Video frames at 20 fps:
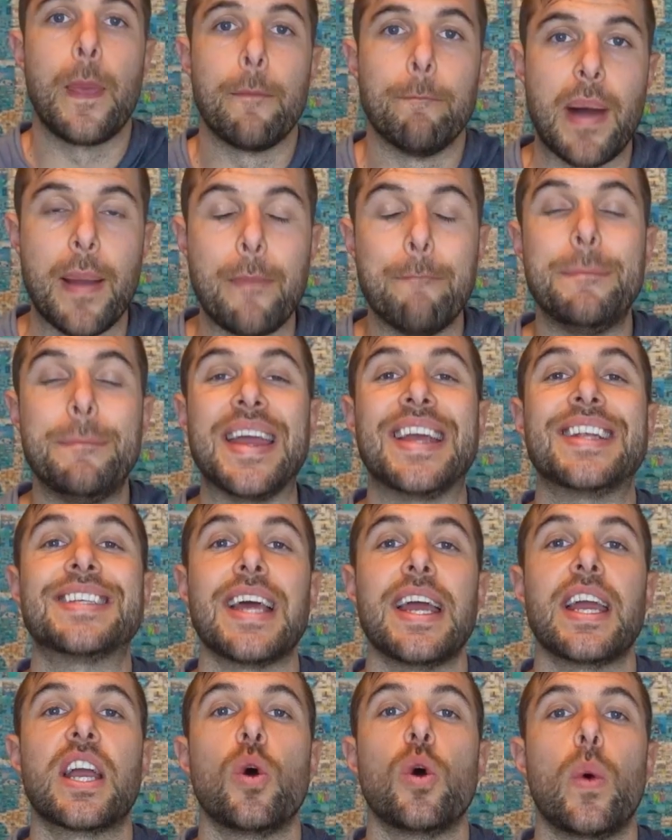My big
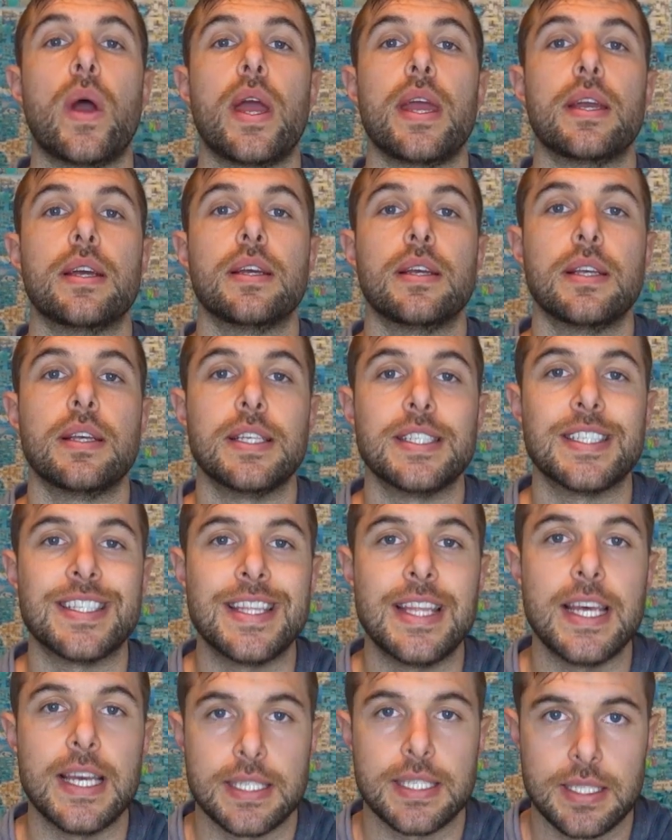takeaway is
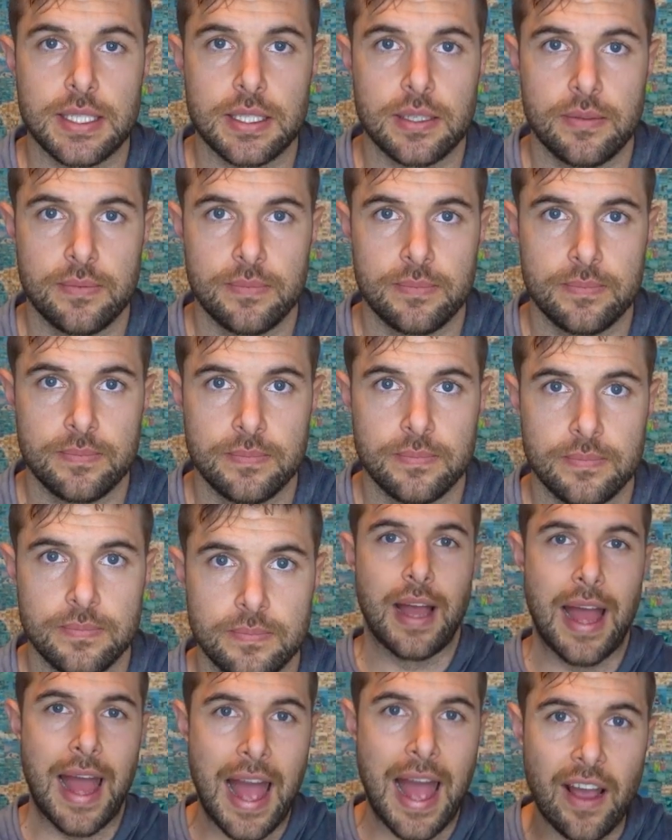this.
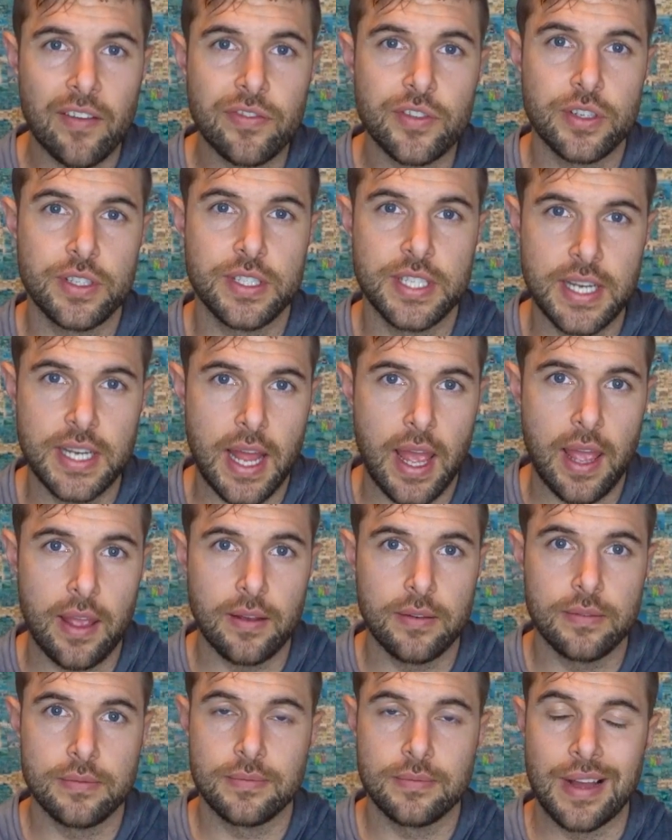After
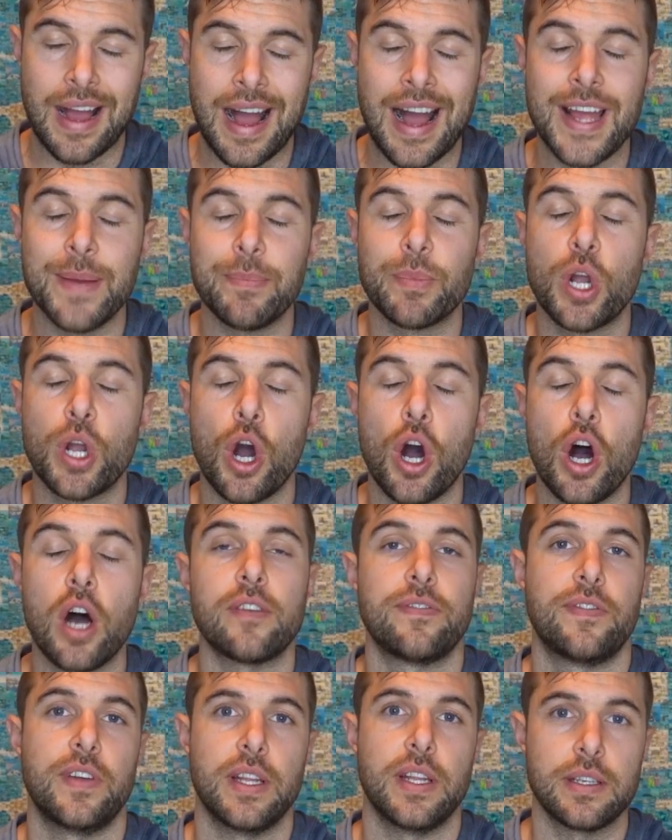today, I am
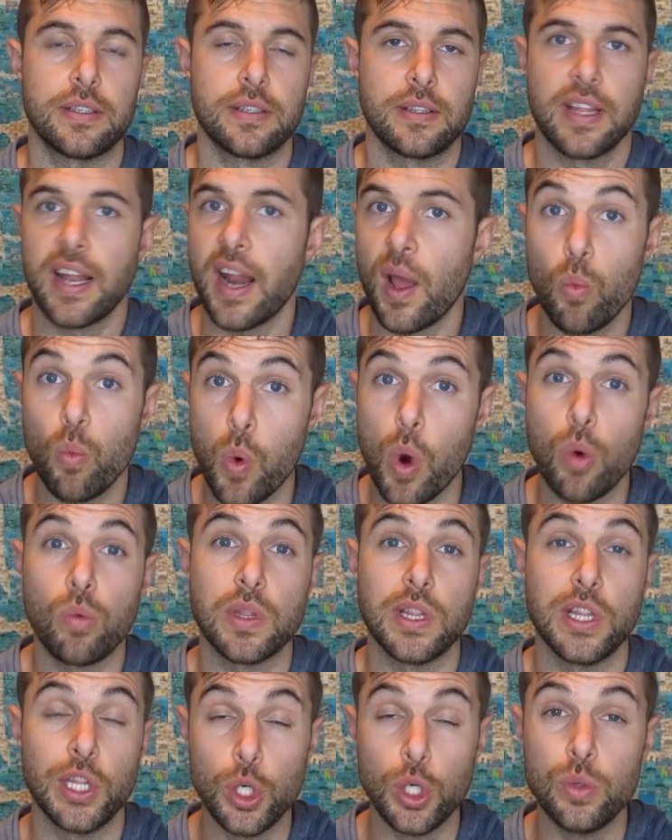confident that I
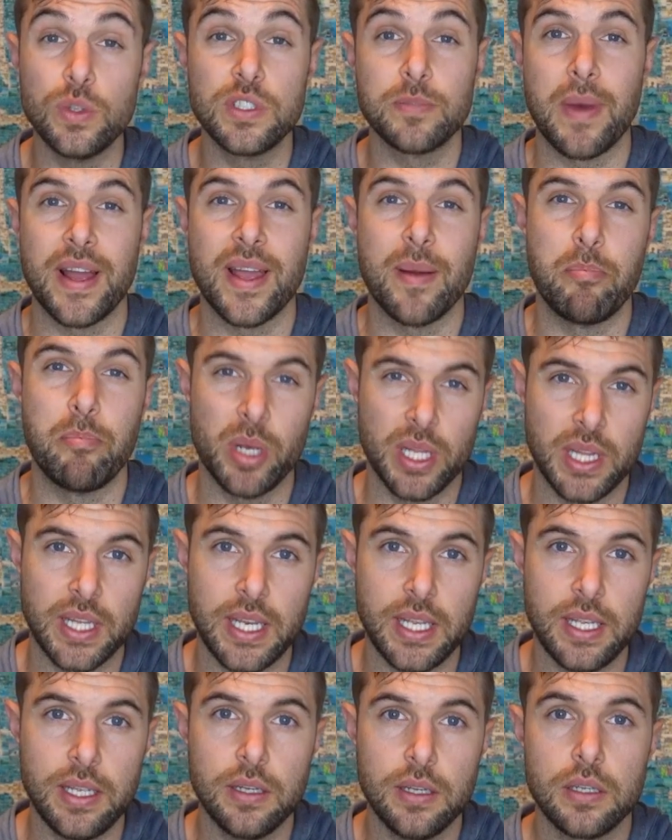won't lose my
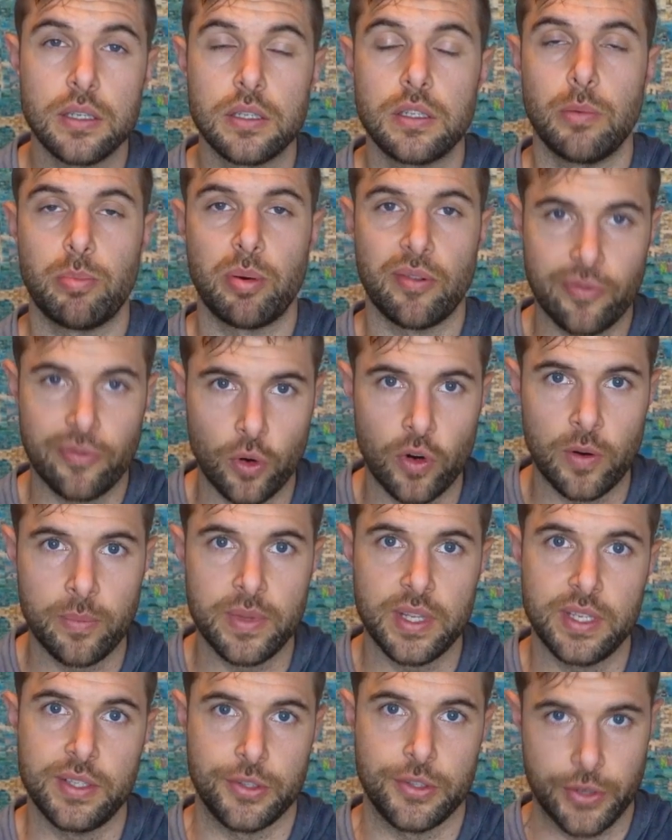ability to perform
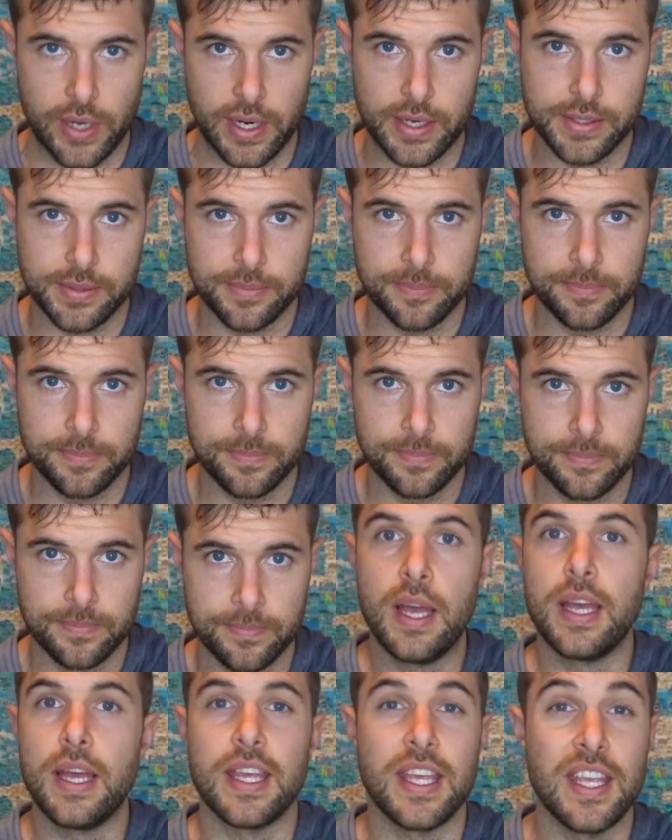these tricks.
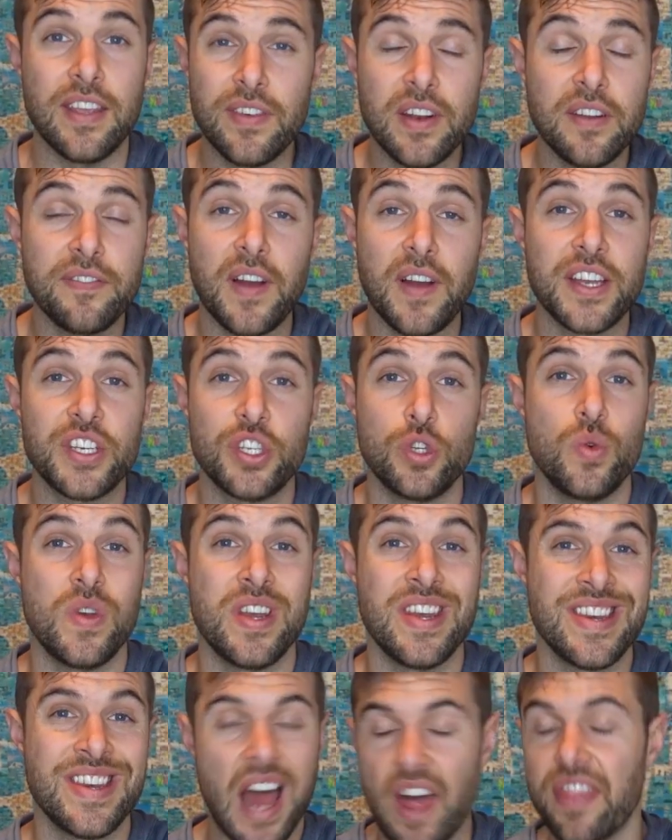Even if I do
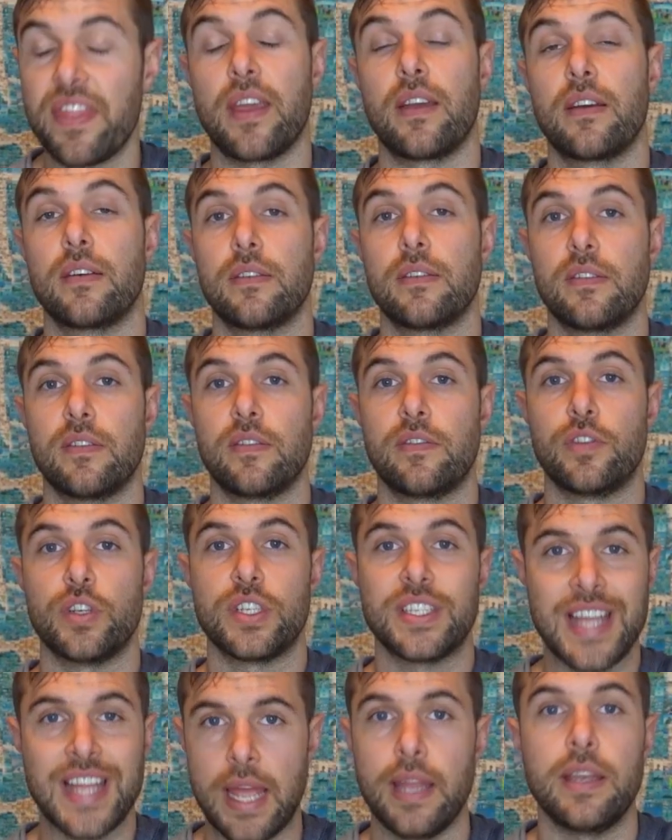nothing for
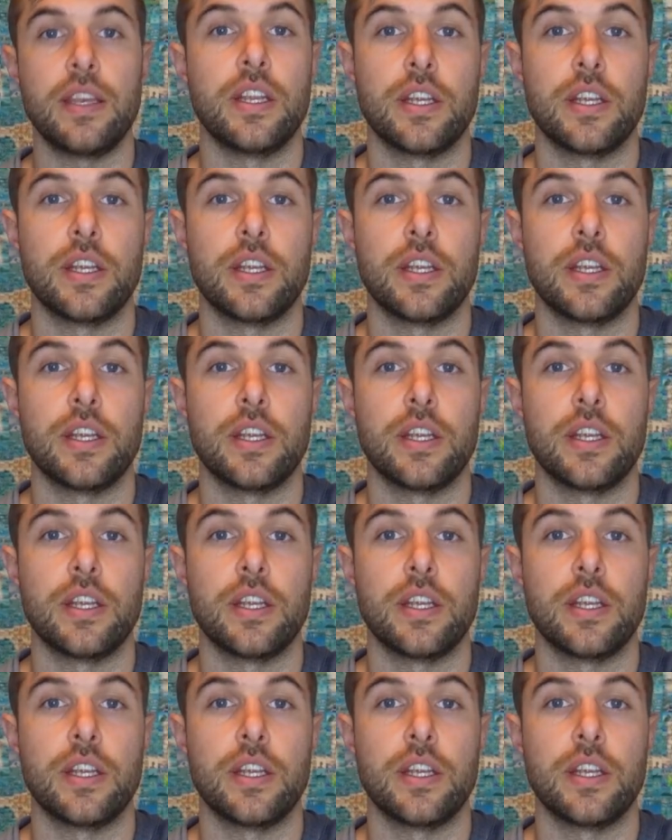10